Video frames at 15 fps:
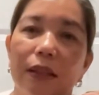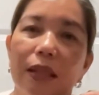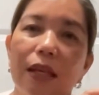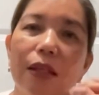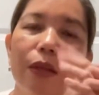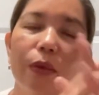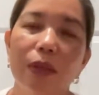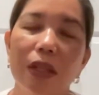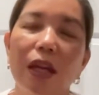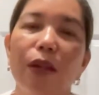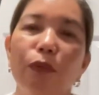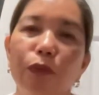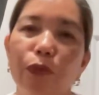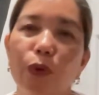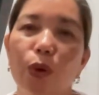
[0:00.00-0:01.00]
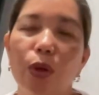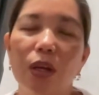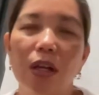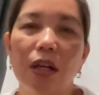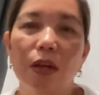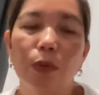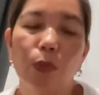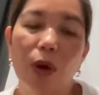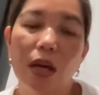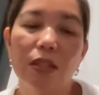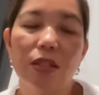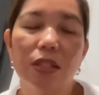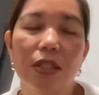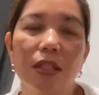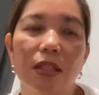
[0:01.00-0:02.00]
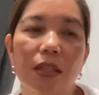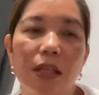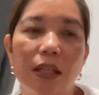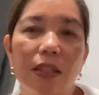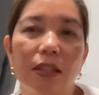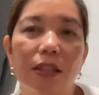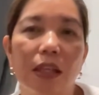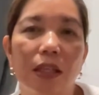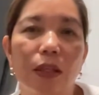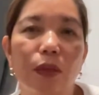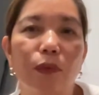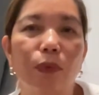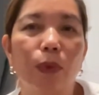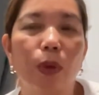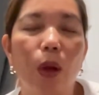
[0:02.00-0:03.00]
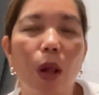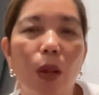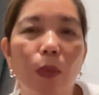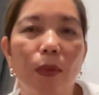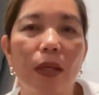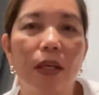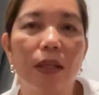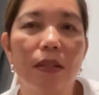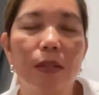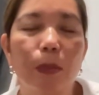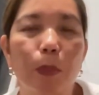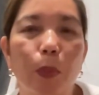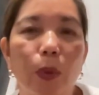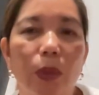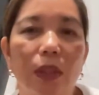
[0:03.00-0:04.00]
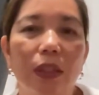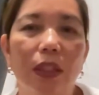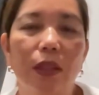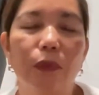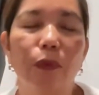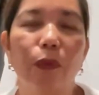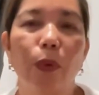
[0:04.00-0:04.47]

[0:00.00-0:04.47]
thank you again for watching and thank you for always supporting